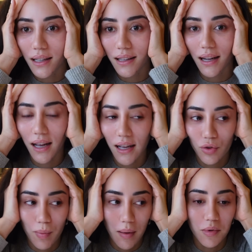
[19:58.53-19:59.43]
and then I had
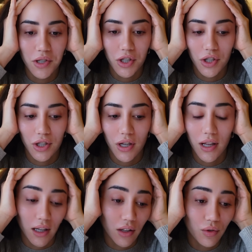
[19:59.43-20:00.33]
to publish,
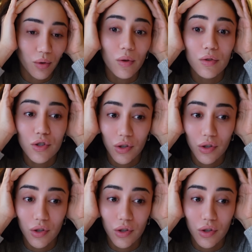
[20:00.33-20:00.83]
like I told